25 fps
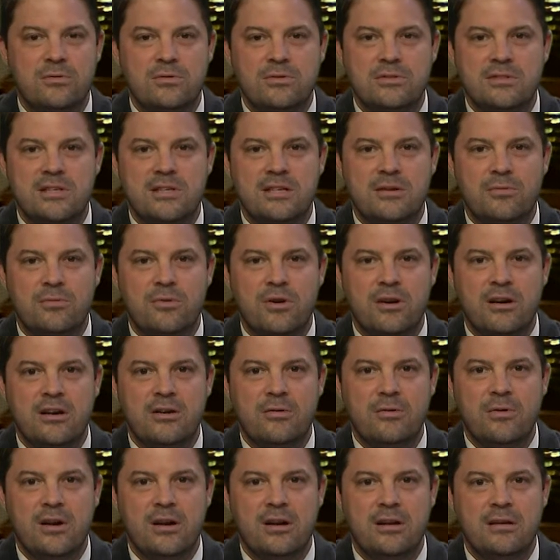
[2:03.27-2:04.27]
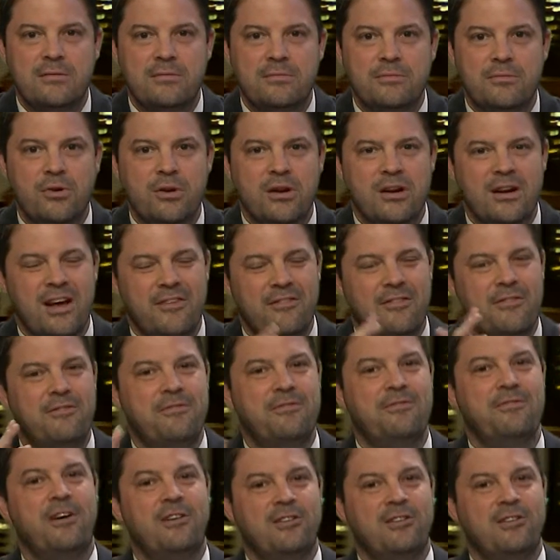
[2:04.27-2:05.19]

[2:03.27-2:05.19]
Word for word: We'll take them right here. We gotta, we're going to have a,